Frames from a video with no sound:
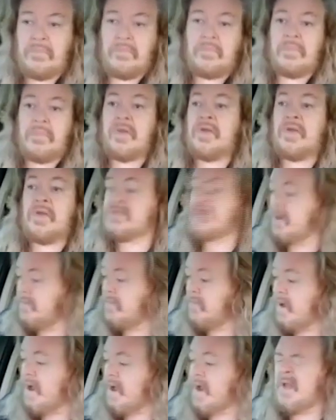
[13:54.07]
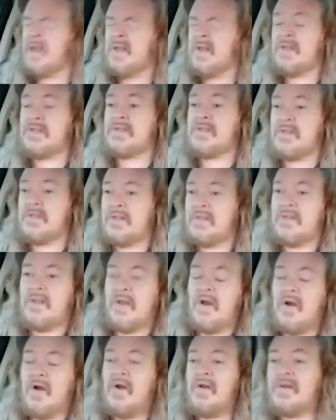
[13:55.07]
Because our mind and
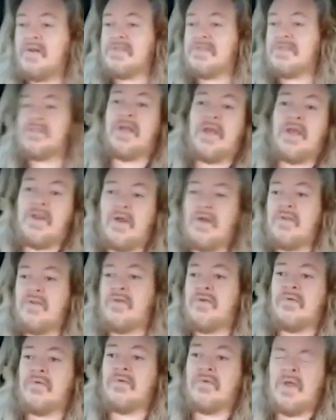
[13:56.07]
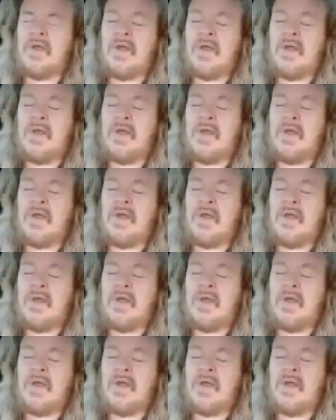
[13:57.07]
heart is stayed on you.